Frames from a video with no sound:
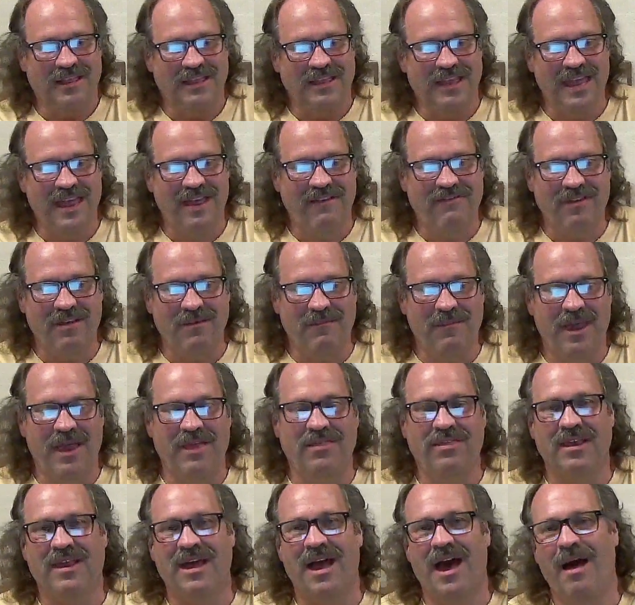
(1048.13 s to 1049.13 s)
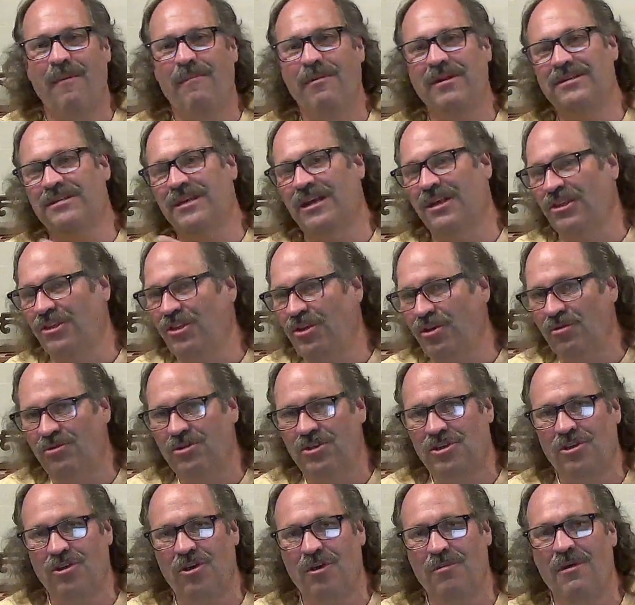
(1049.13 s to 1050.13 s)
Leave them in the comments on
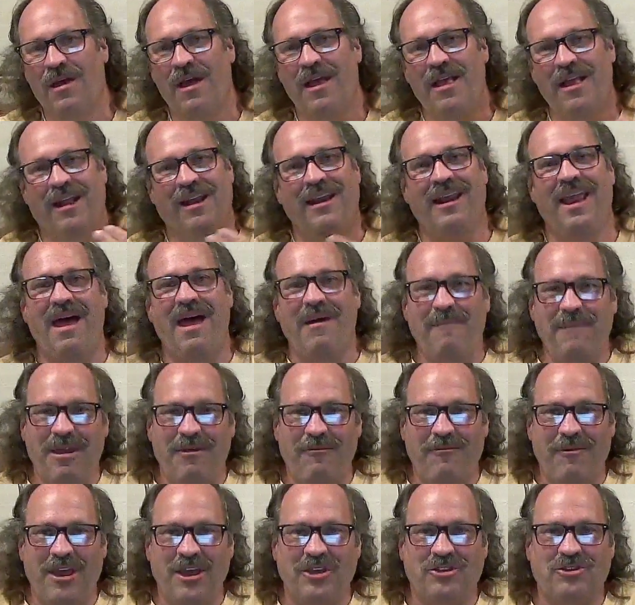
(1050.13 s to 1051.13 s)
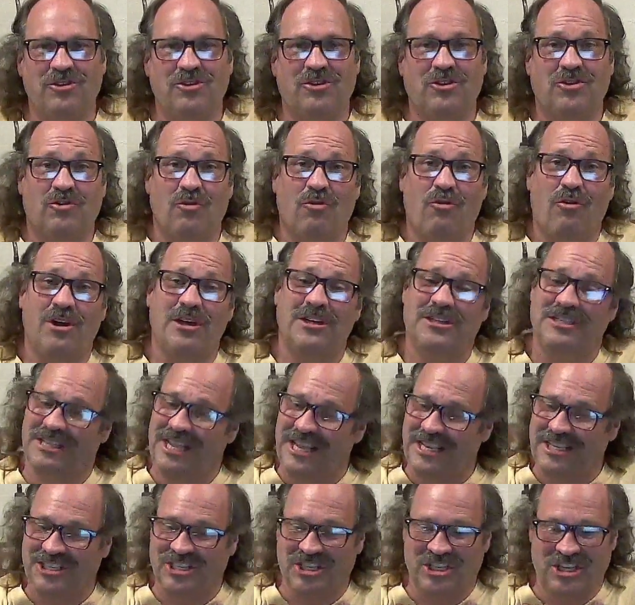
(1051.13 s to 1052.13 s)
YouTube. Let me read your
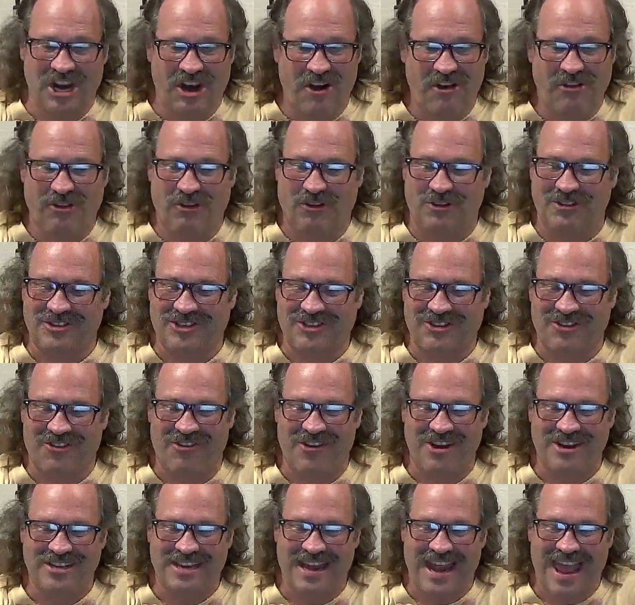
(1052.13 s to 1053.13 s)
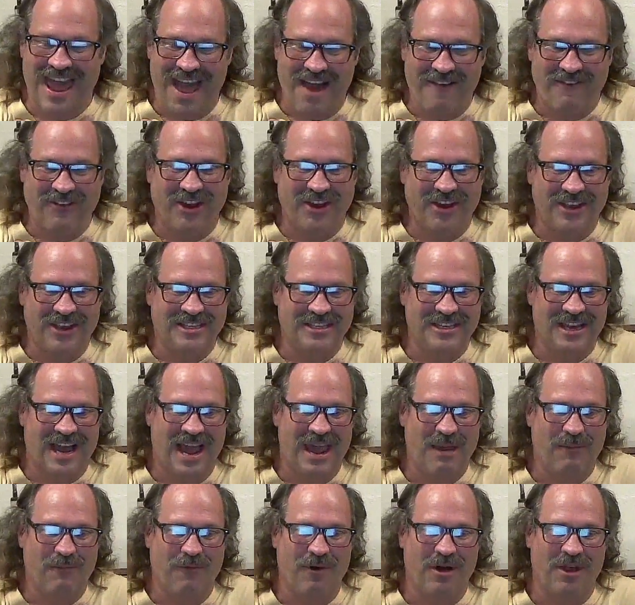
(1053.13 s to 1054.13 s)
stories. Let's share those stories and have a good
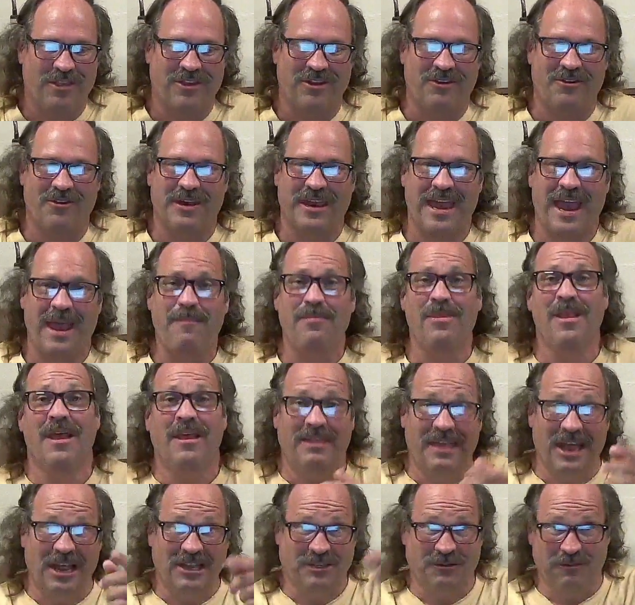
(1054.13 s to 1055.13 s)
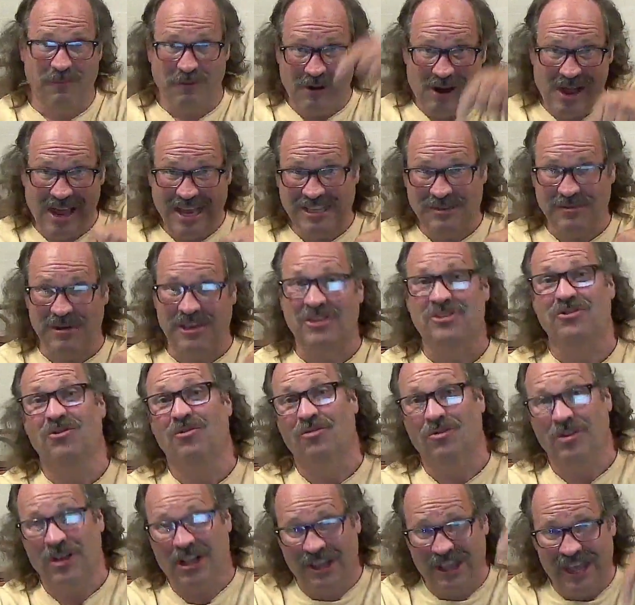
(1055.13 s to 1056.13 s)
time with it, okay? That reminds me.
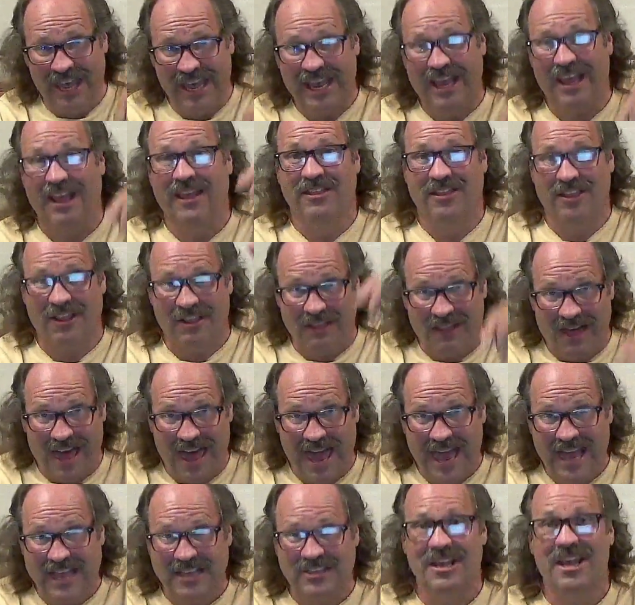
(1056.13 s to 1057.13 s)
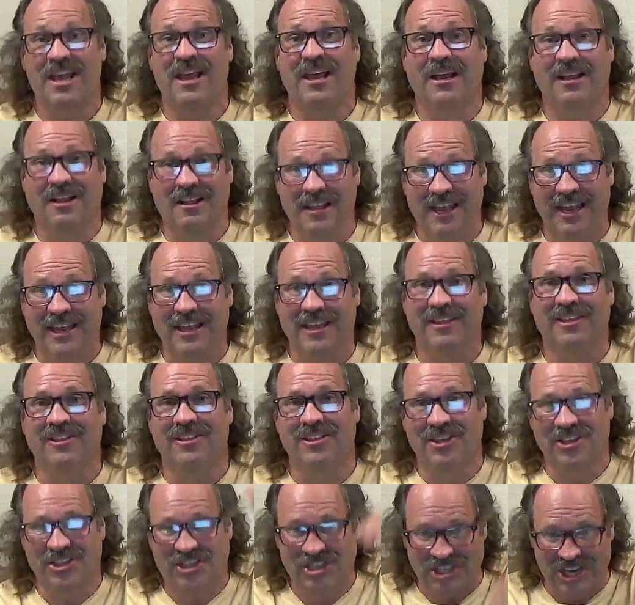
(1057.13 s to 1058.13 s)
So click the likes, click
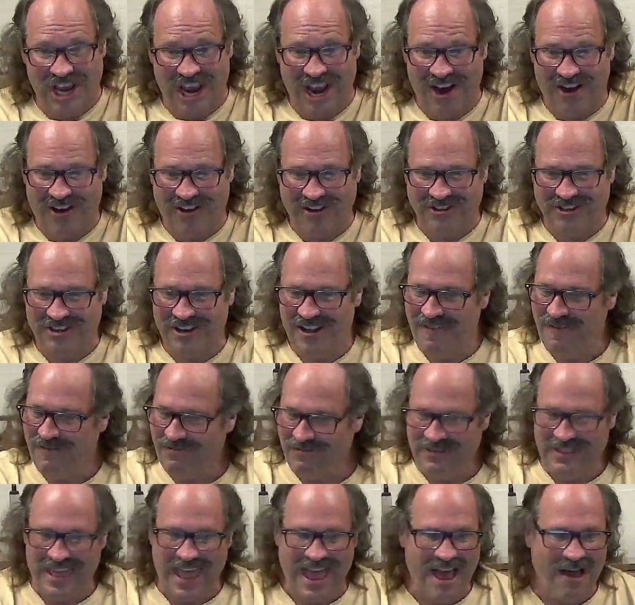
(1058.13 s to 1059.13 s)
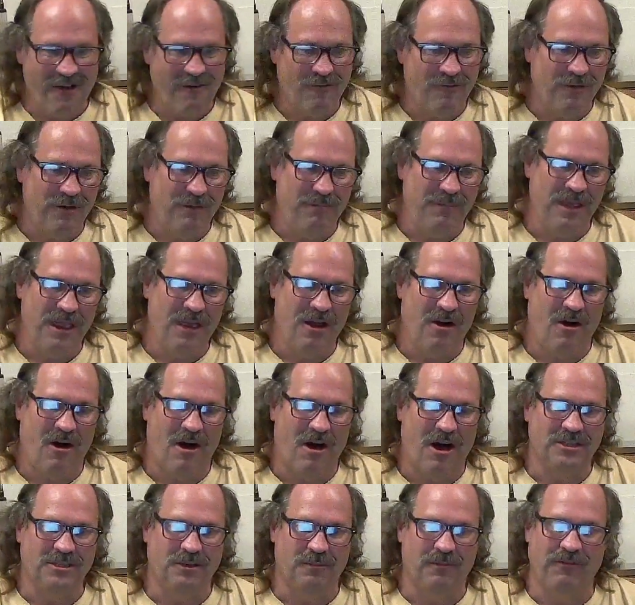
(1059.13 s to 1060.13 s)
the shares. That would be
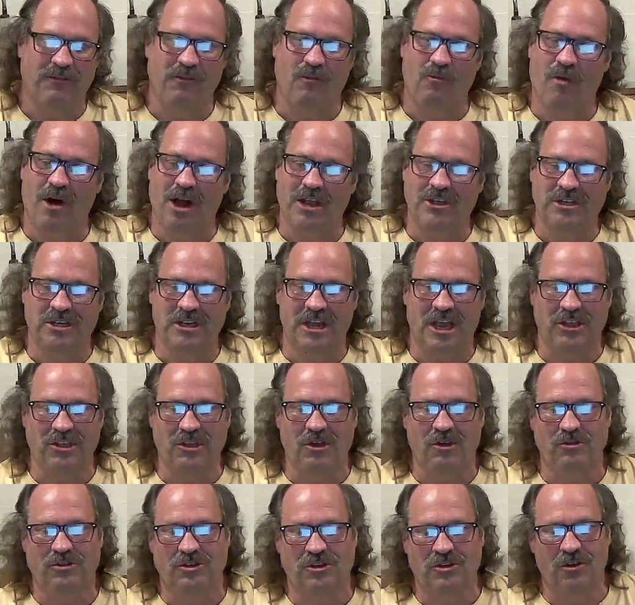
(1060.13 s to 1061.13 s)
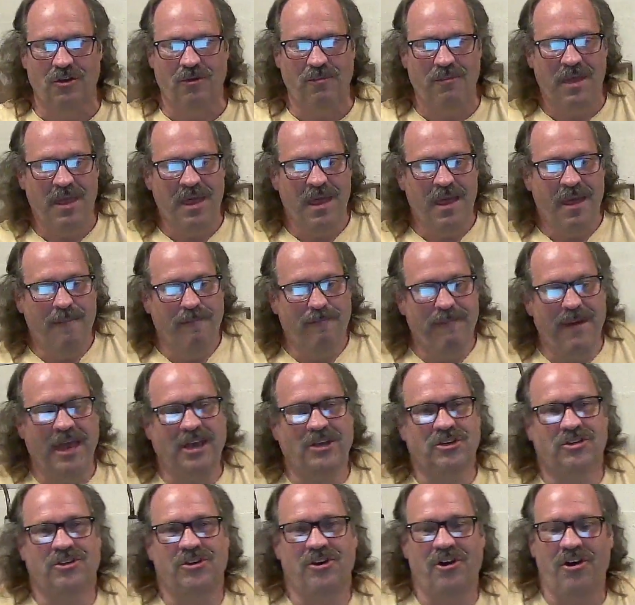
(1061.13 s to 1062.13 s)
awesome. If you're watching on YouTube,
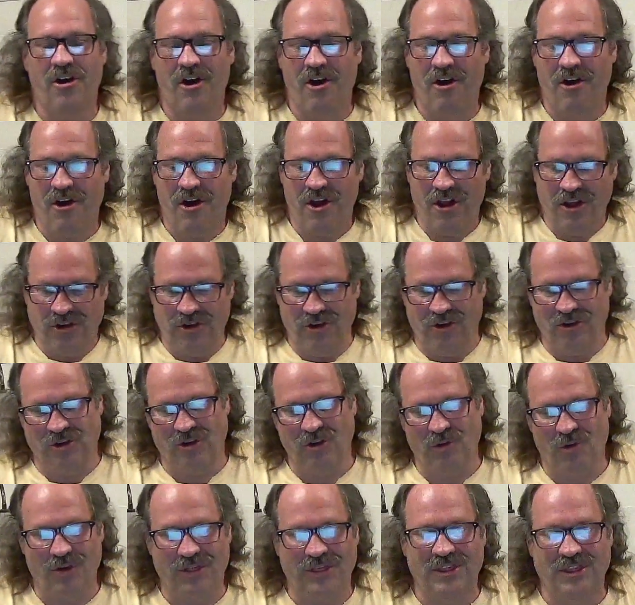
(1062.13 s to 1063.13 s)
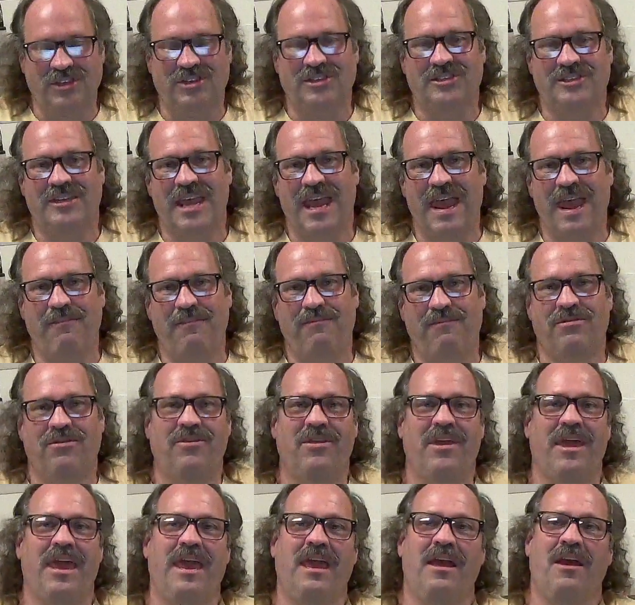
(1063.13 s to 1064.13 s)
make sure you're doing the same
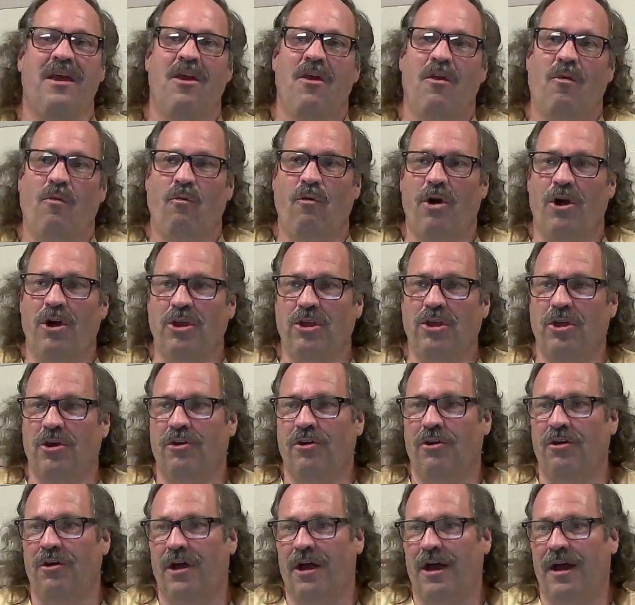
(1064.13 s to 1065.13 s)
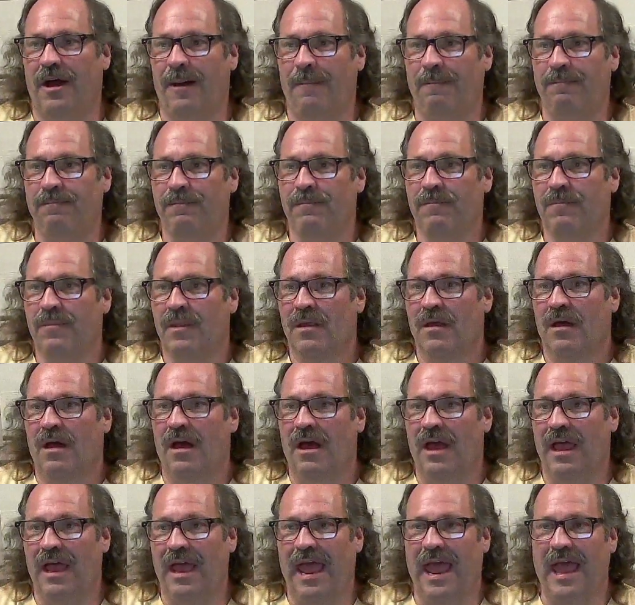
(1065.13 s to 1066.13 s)
thing where you're uh,
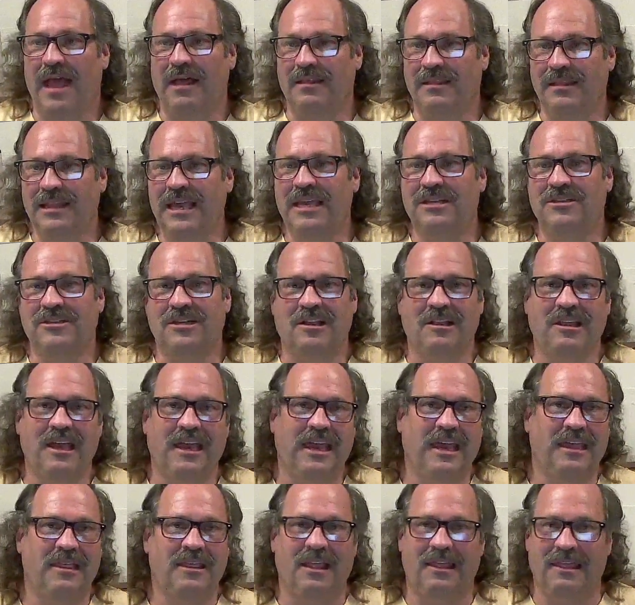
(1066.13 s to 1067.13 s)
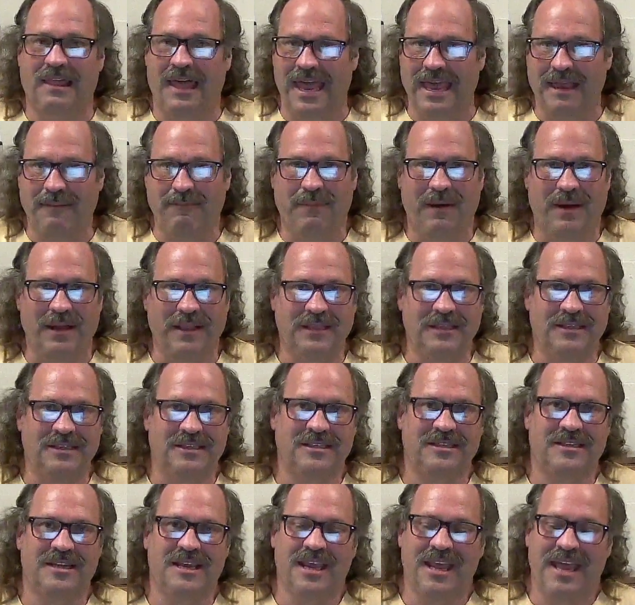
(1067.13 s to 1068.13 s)
at least clicking the like
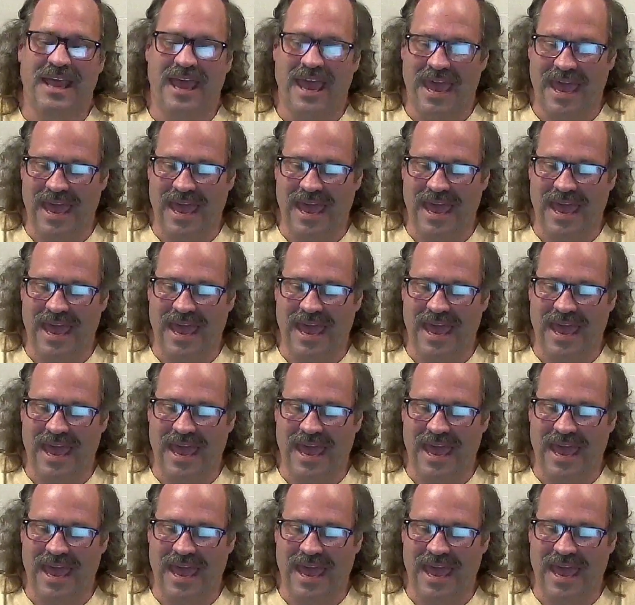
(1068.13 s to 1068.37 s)
buttons.